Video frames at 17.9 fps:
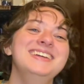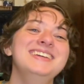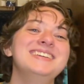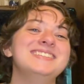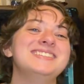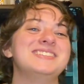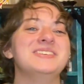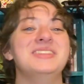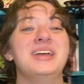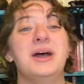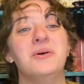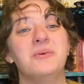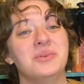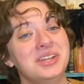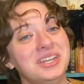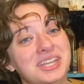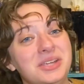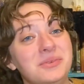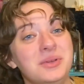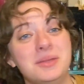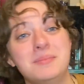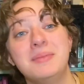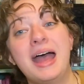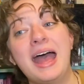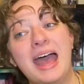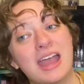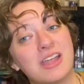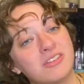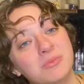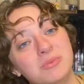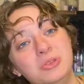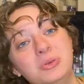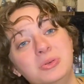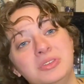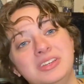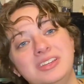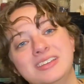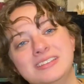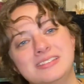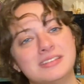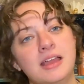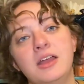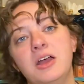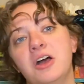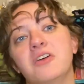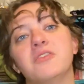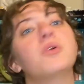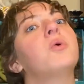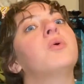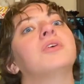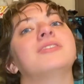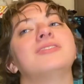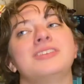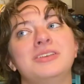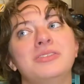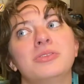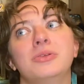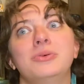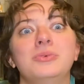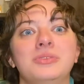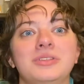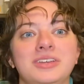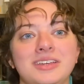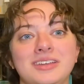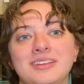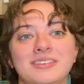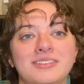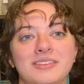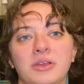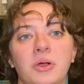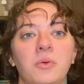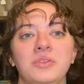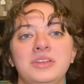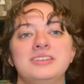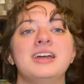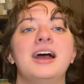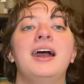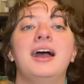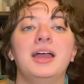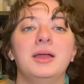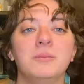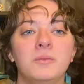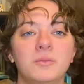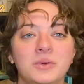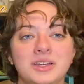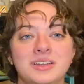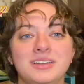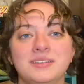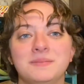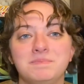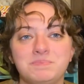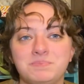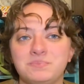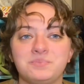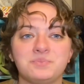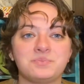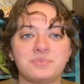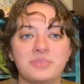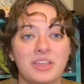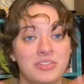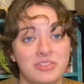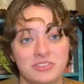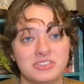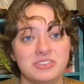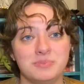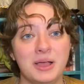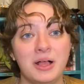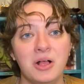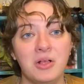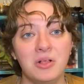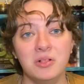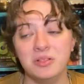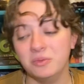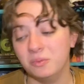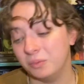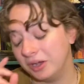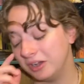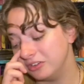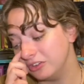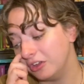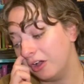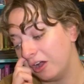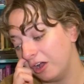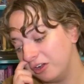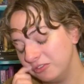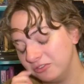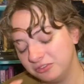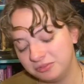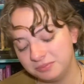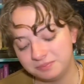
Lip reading: So that when he went back from Thule, because of course in Thule is the only time when the spell wears off.